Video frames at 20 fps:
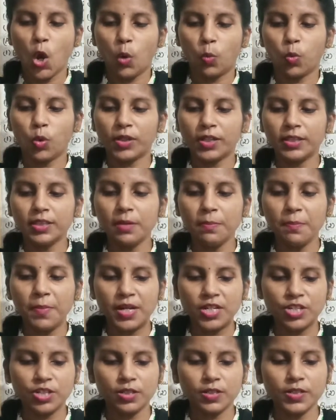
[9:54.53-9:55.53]
What are the
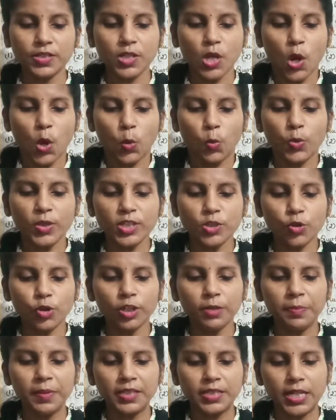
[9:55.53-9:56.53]
measures which
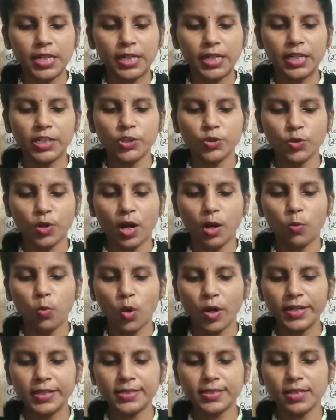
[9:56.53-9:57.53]
could be taken to
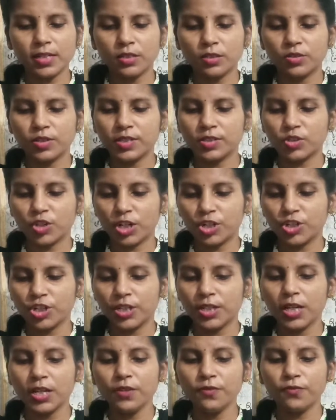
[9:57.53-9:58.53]
avoid such
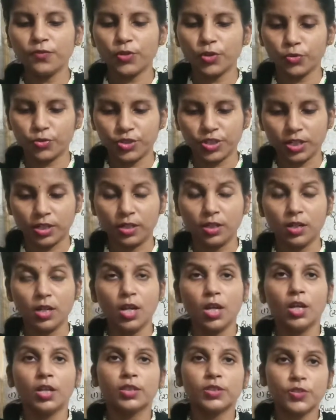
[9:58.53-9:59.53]
destruction in future?
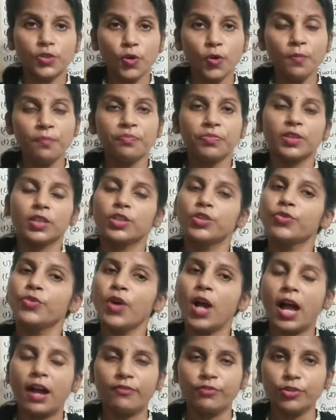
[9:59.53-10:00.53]
So you
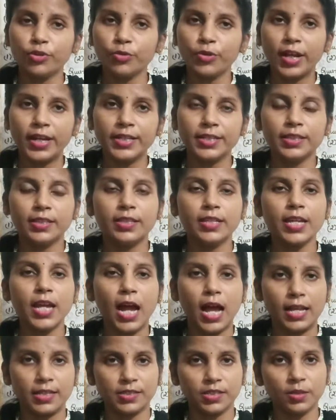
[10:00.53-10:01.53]
have to write the
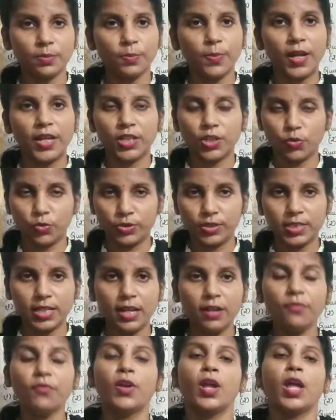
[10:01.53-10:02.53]
answer by yourself,